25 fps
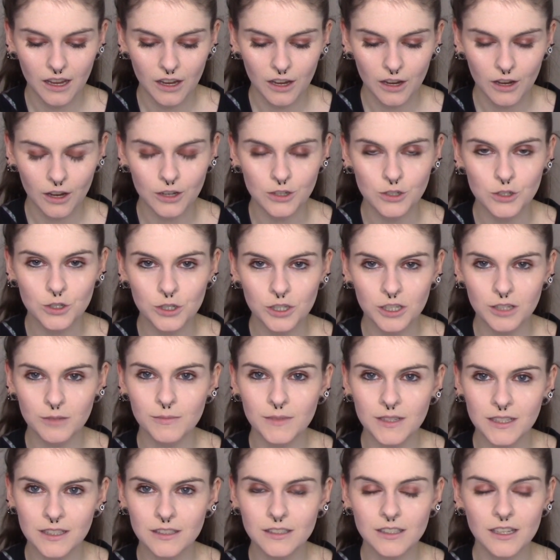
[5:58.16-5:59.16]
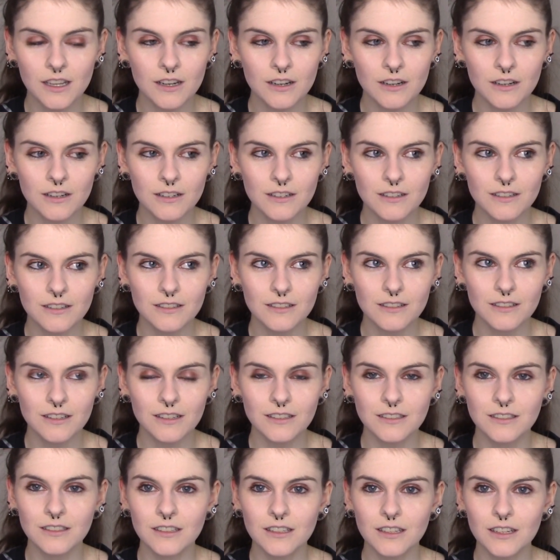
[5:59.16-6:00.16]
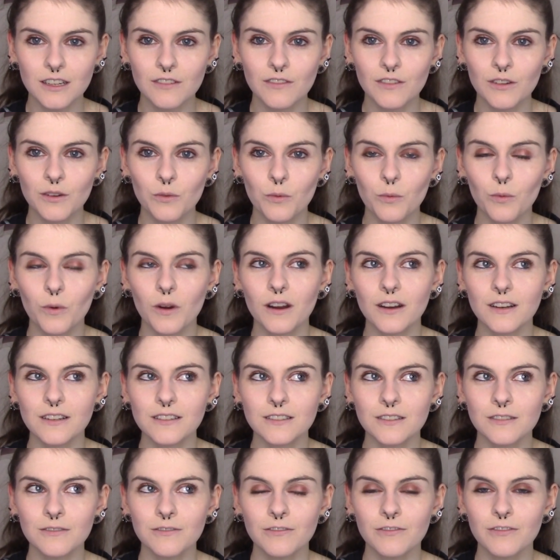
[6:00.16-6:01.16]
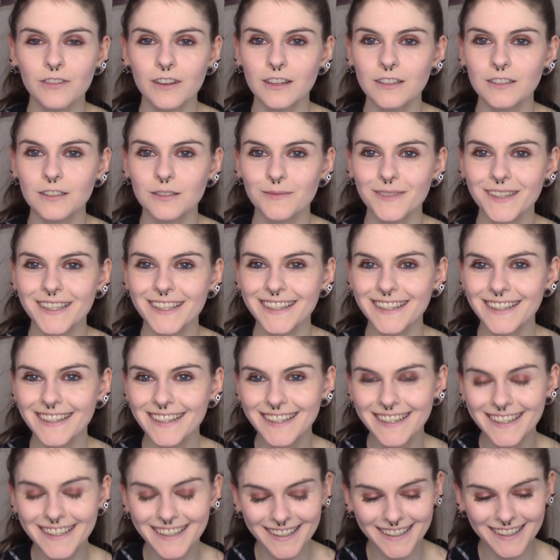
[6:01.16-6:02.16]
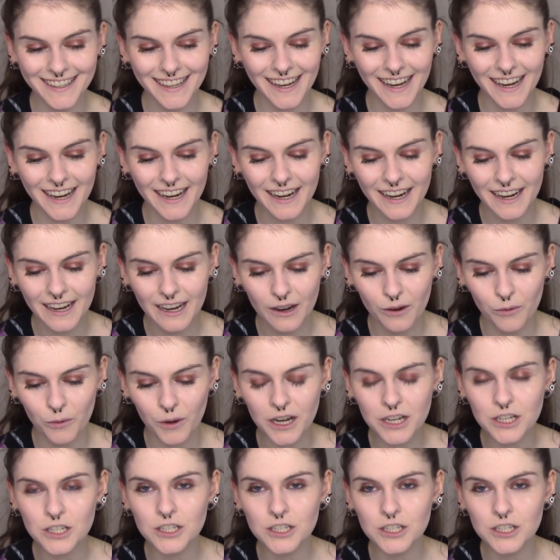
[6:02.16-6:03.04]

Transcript: a treatment center doesn't even want to fix me? Like, why